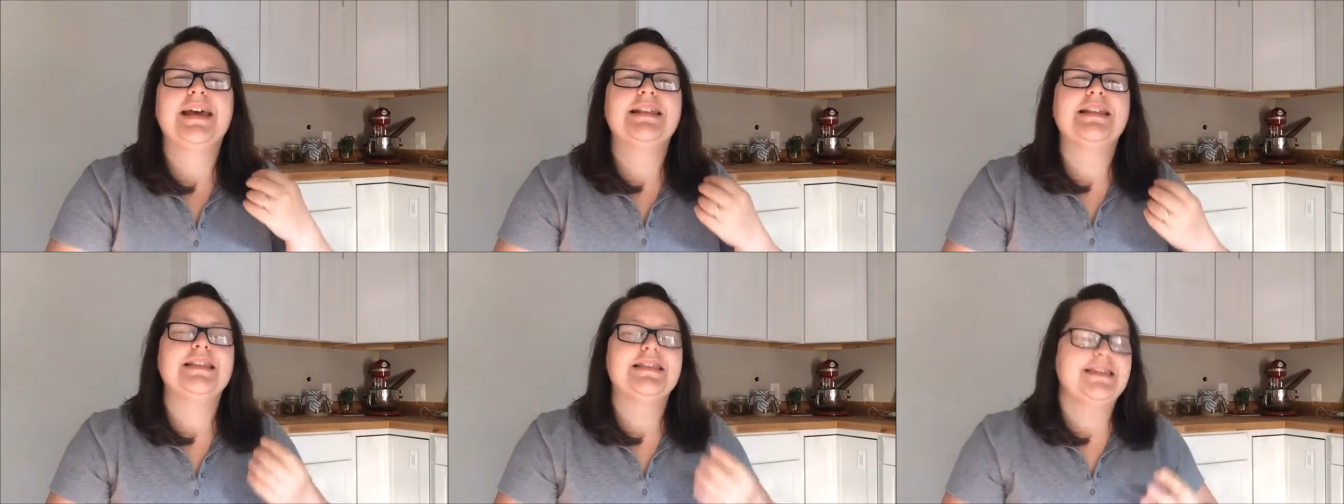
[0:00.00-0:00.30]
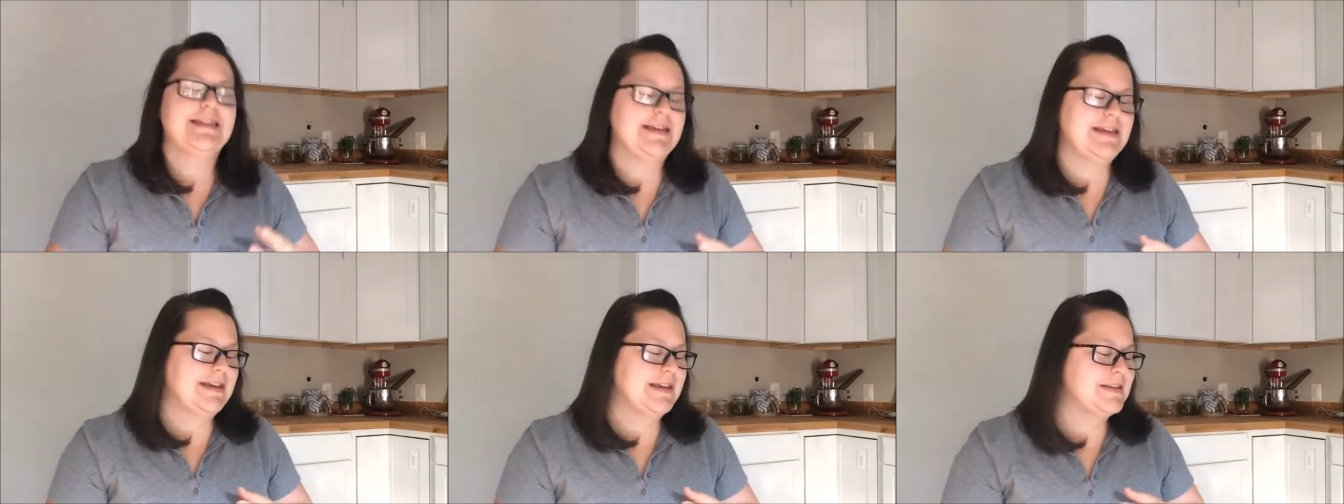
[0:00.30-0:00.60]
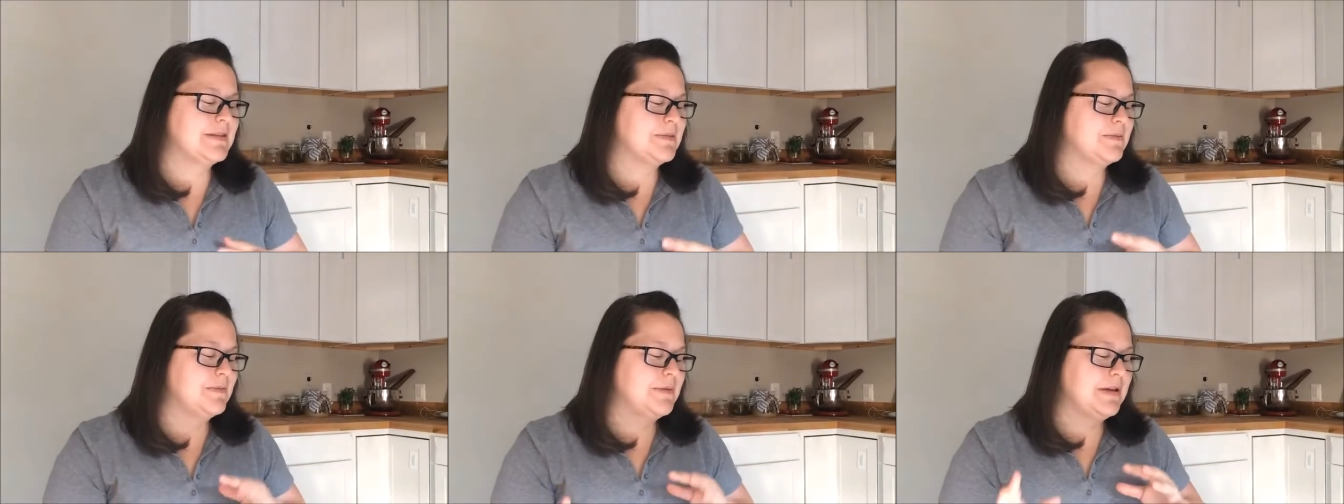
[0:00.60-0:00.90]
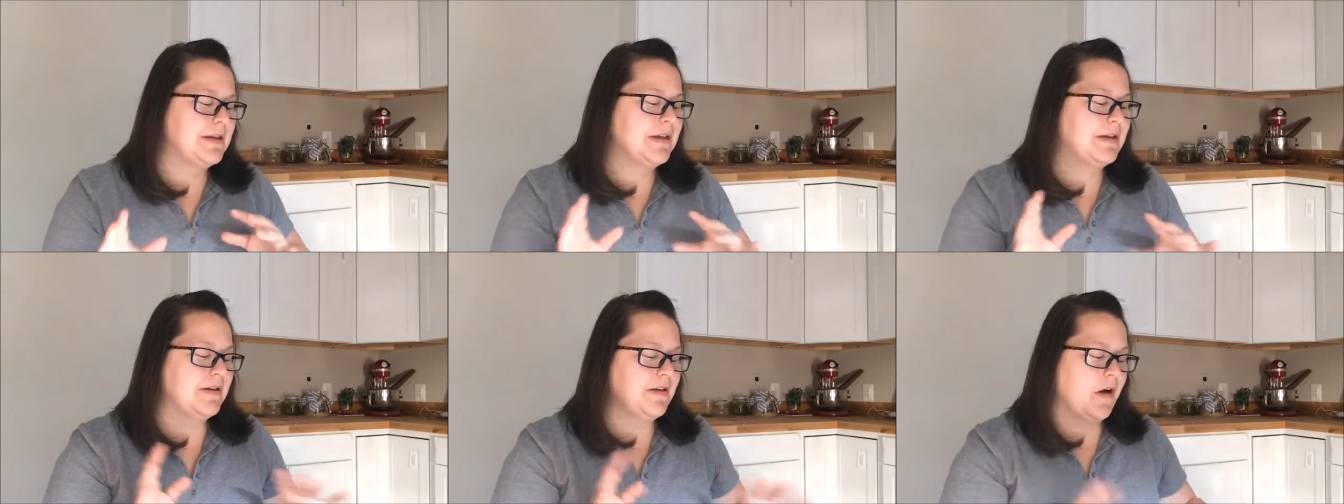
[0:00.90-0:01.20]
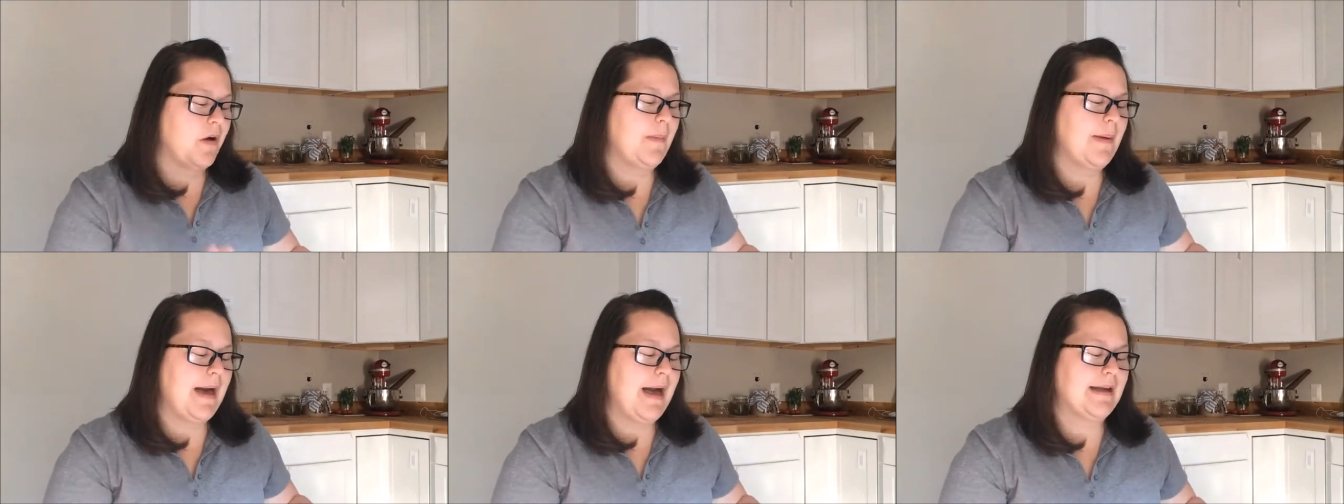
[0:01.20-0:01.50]
And the thing is, and we can
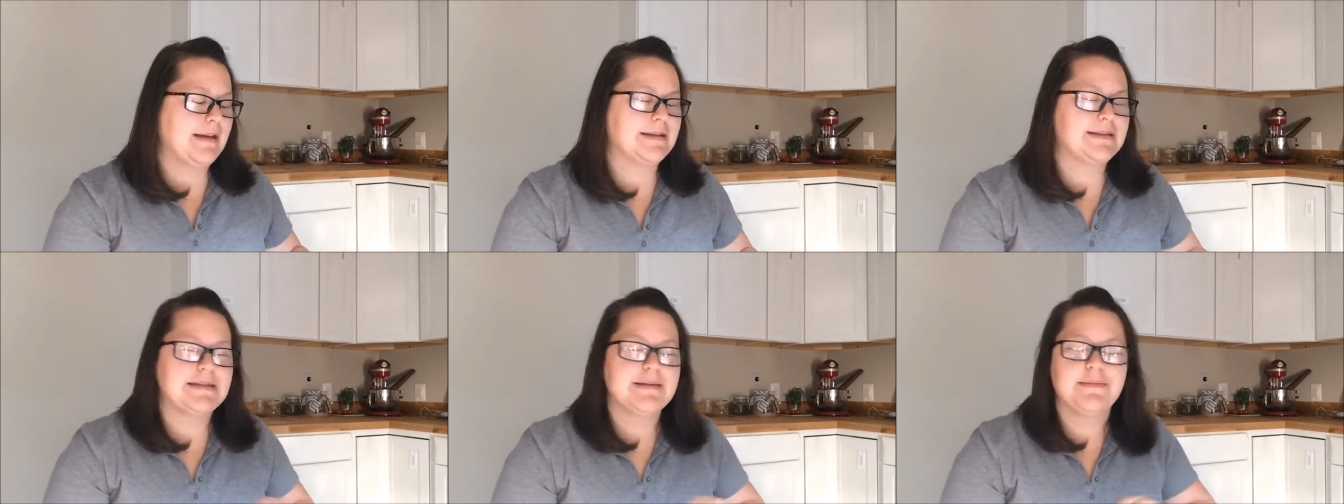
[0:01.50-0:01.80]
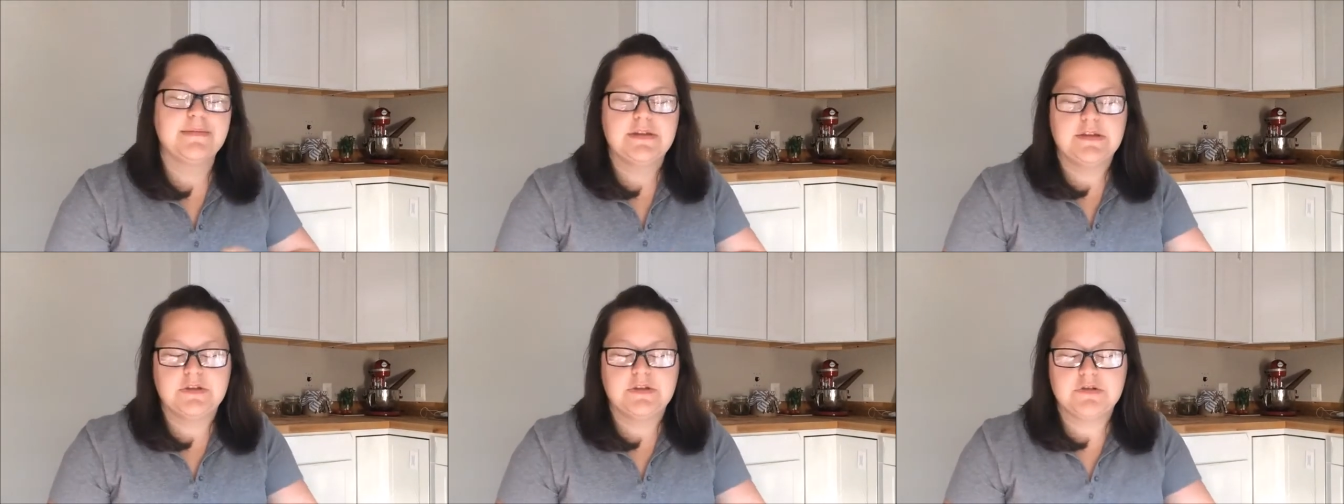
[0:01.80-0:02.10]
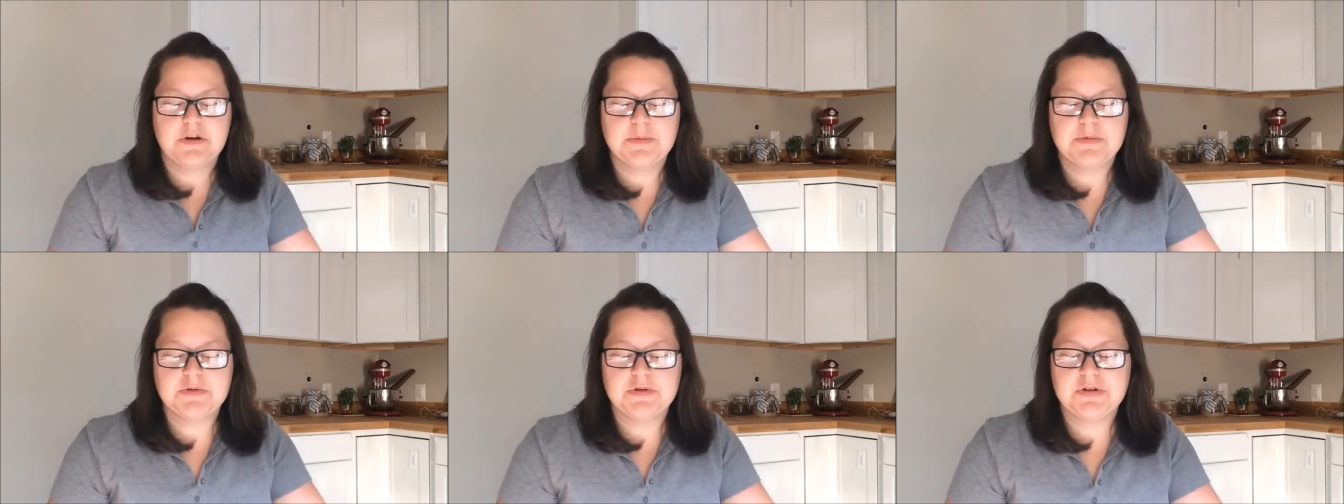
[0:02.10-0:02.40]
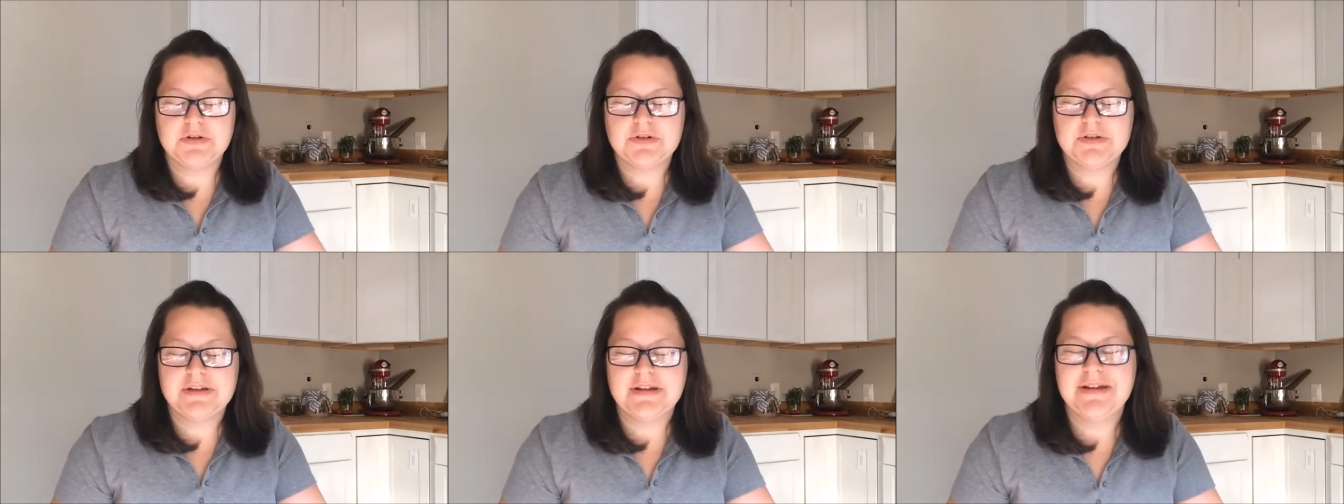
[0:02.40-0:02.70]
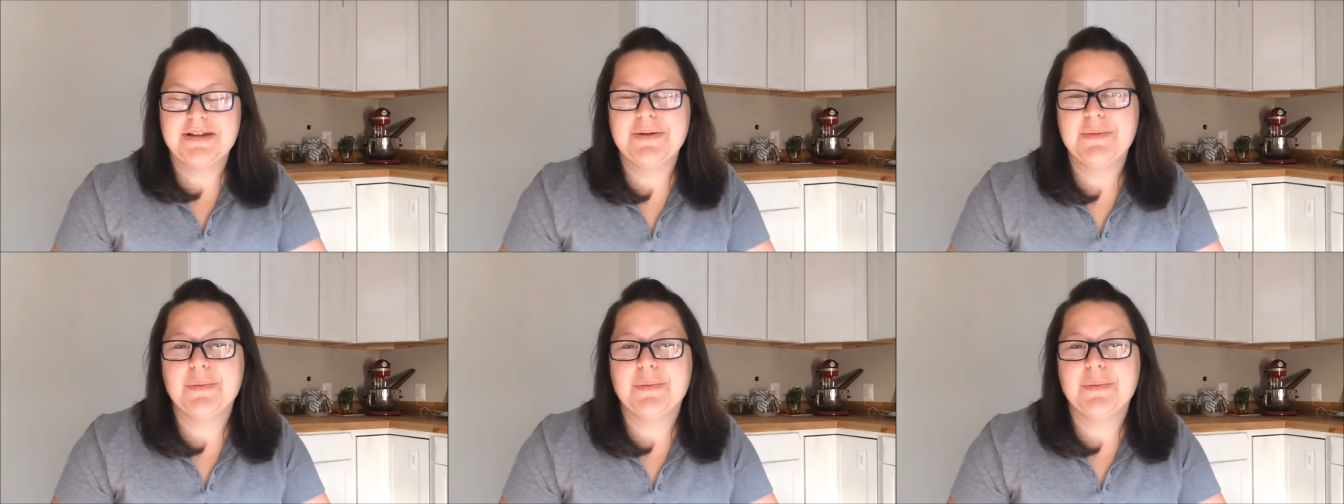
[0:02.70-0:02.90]
go back in some of these scriptures,